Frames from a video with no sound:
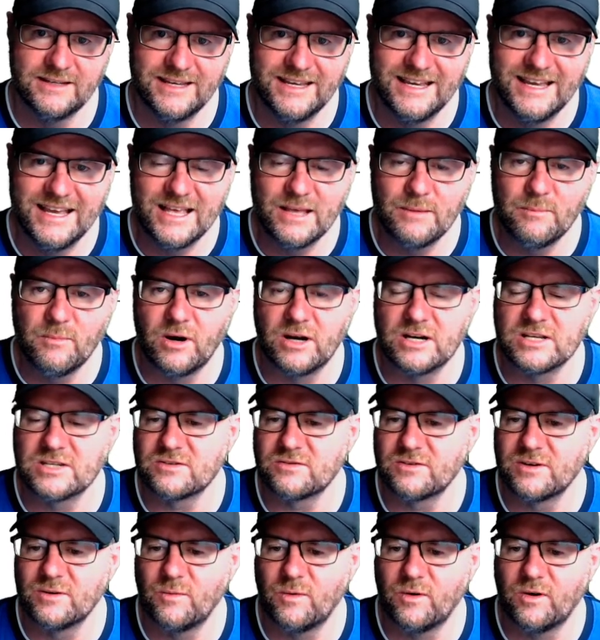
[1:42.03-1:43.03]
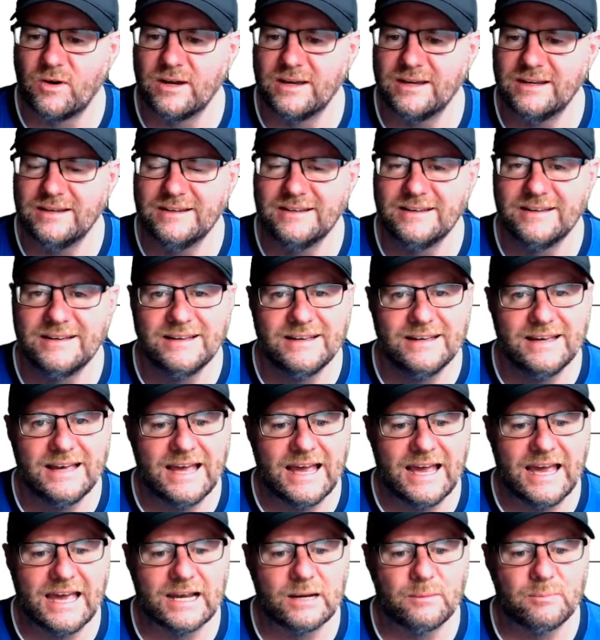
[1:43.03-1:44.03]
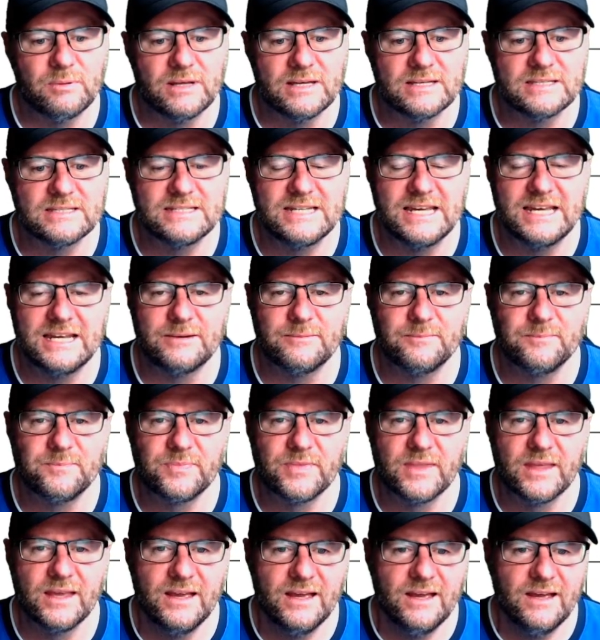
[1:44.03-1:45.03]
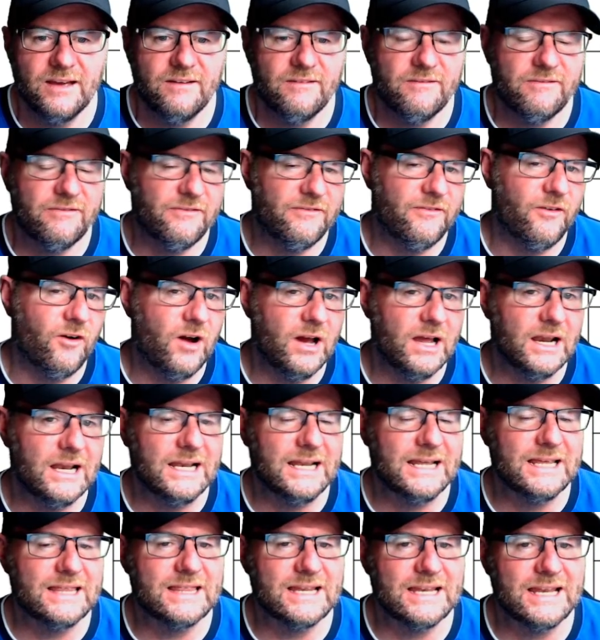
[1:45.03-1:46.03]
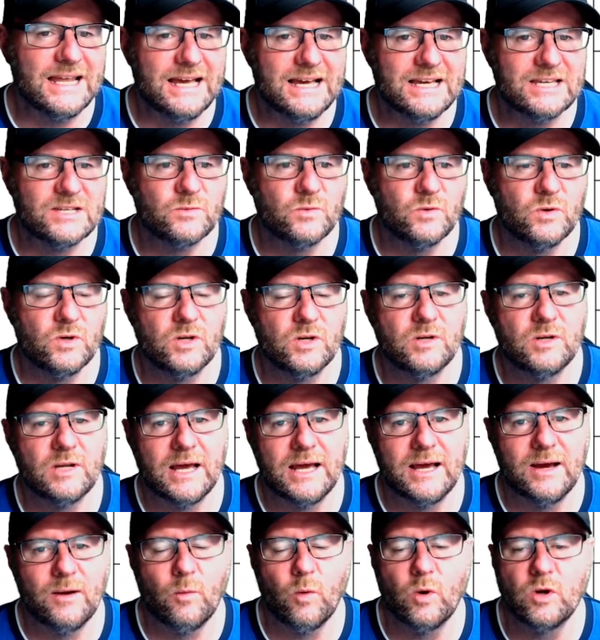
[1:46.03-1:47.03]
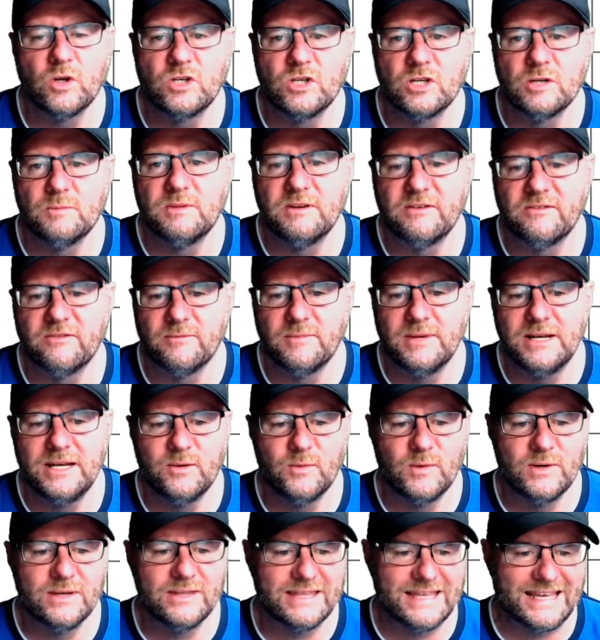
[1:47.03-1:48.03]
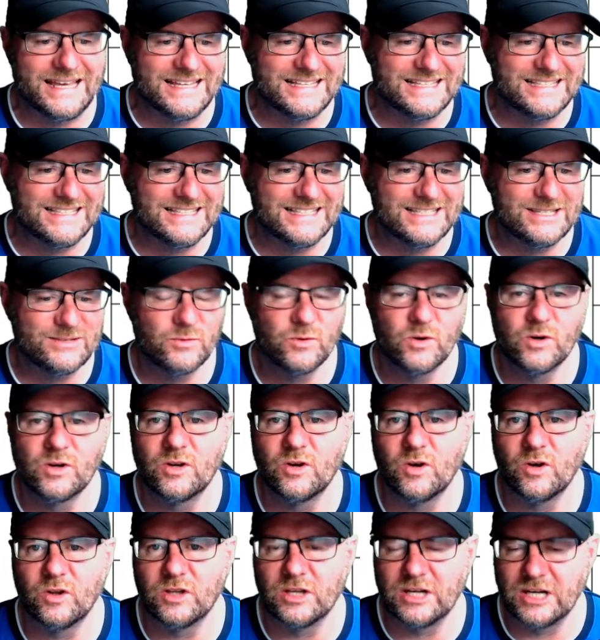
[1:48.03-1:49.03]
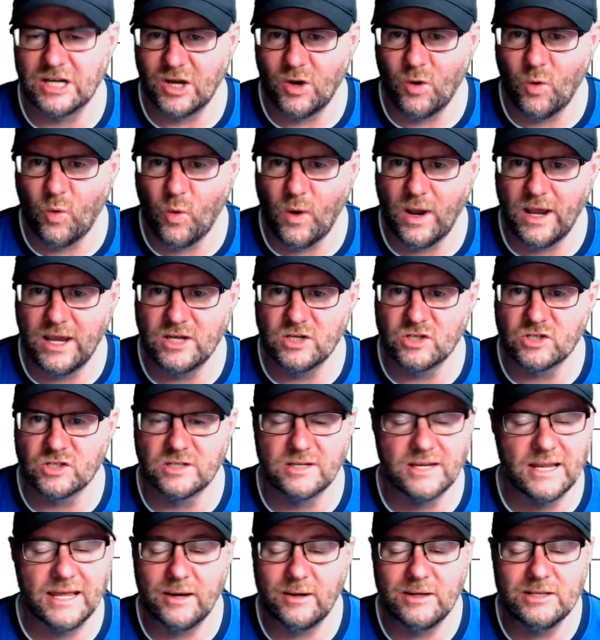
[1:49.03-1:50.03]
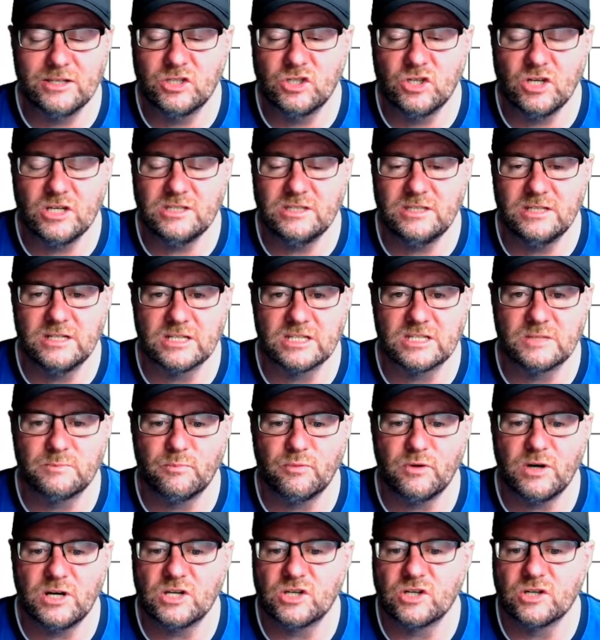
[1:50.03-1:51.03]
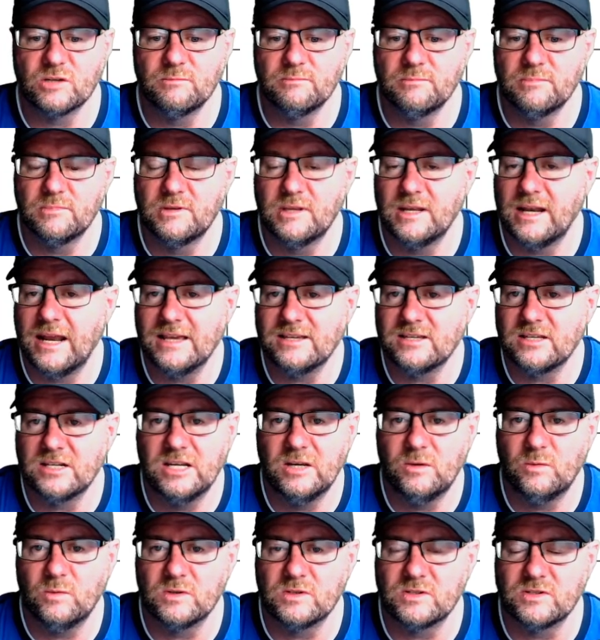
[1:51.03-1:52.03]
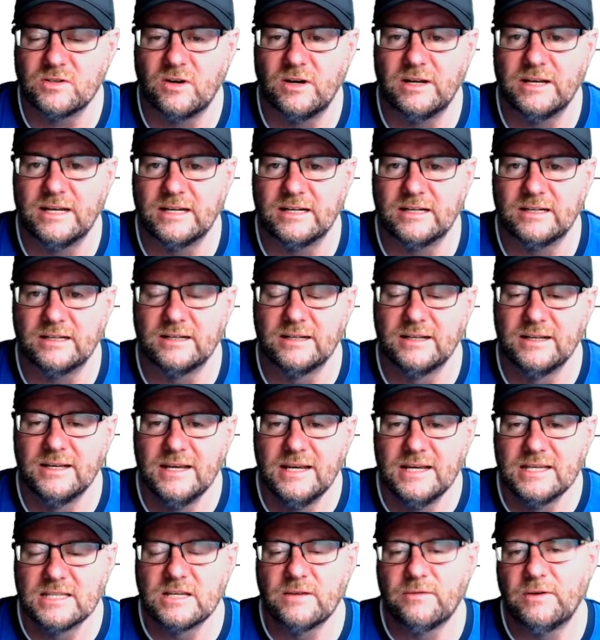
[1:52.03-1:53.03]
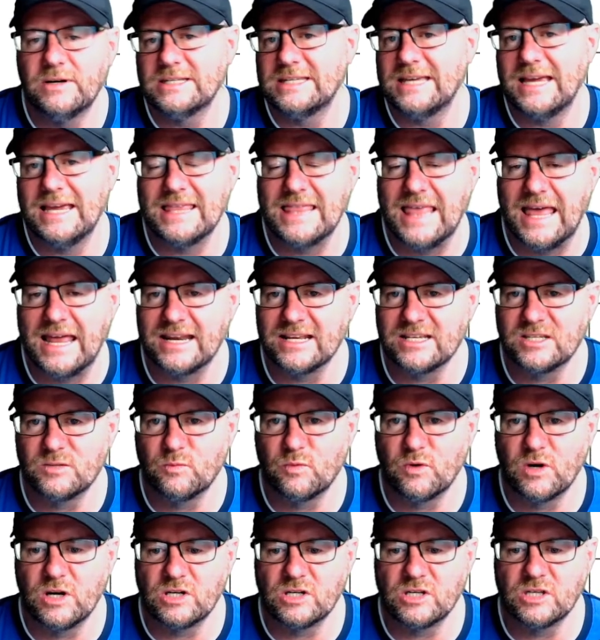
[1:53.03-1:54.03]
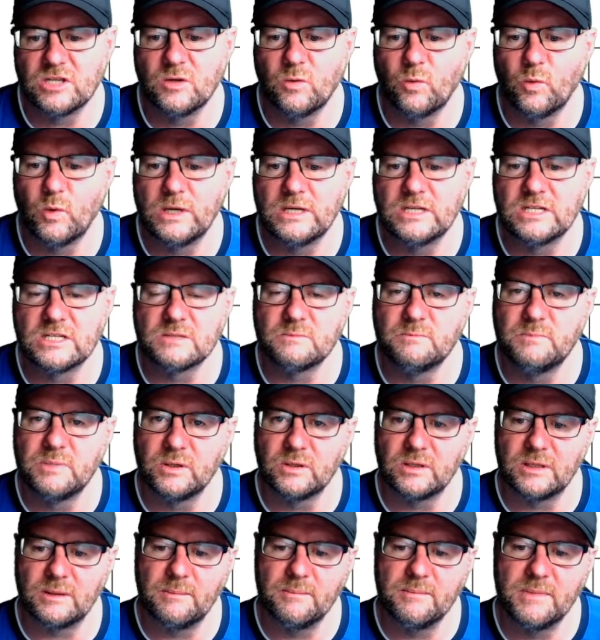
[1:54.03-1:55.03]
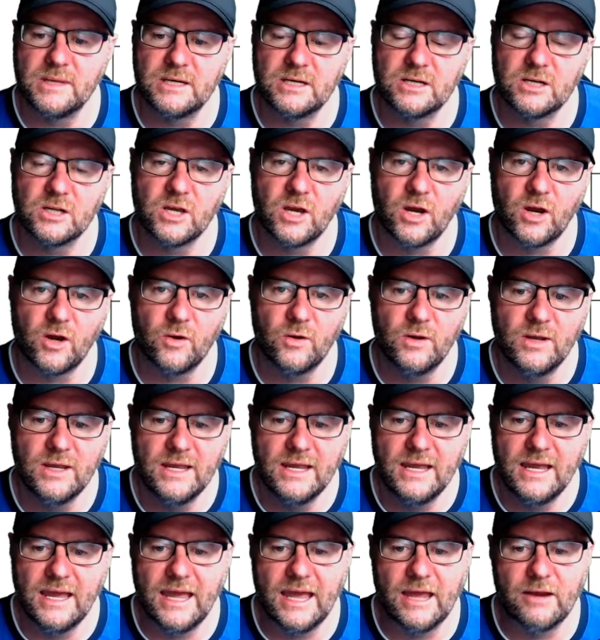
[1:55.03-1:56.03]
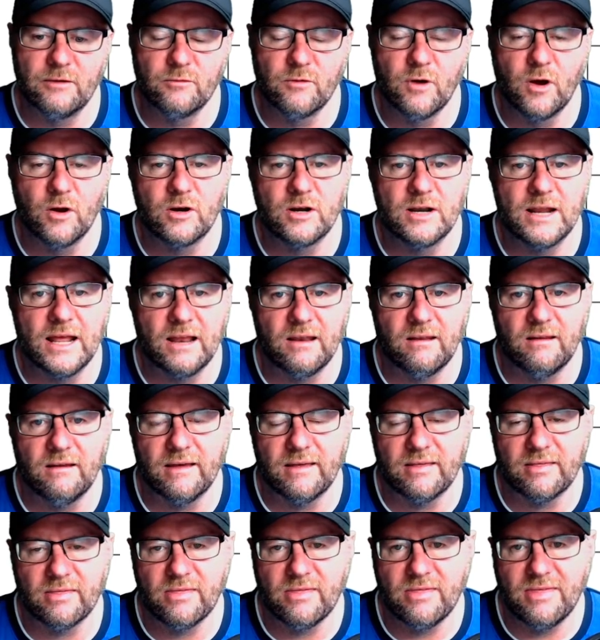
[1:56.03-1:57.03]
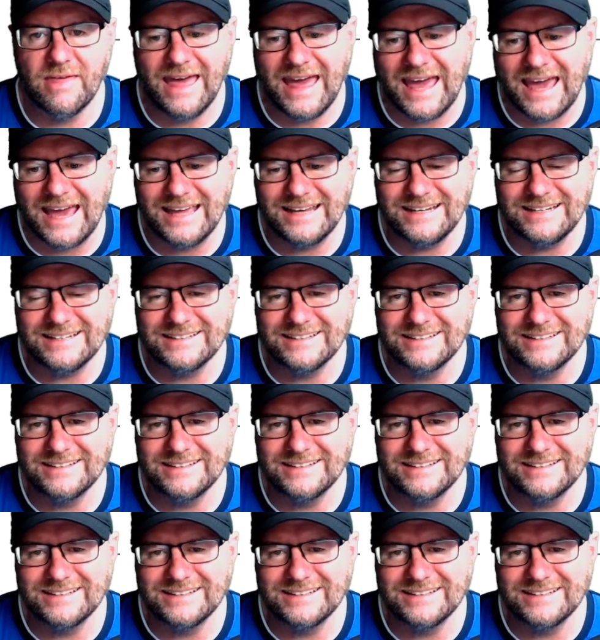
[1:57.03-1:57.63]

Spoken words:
minus 3y and a plus 10. Finally, the last word I want you to be familiar with is this word called an equation. Now, it's just an expression that has an equal sign in it. So if I take that expression that we just built a minute ago and wrote it out like that,